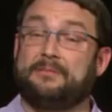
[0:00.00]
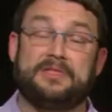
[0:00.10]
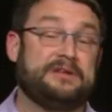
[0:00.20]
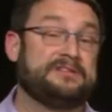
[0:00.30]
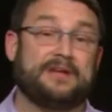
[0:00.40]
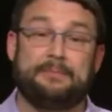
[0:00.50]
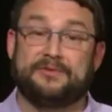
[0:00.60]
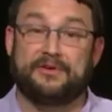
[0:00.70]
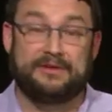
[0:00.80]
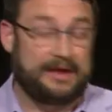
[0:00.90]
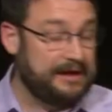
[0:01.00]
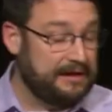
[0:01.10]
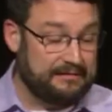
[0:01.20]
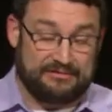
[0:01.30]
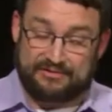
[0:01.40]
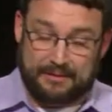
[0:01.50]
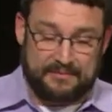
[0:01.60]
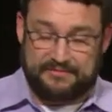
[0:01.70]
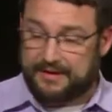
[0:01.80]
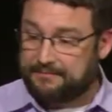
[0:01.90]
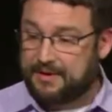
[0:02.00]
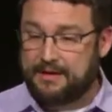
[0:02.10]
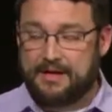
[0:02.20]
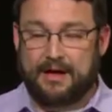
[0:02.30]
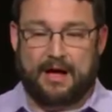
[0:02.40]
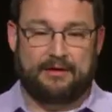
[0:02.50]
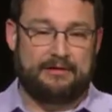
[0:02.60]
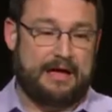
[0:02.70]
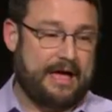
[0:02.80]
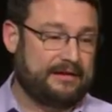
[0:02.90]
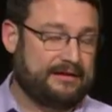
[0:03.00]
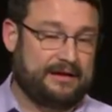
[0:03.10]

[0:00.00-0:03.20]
of the disciples are getting it and some of them are not.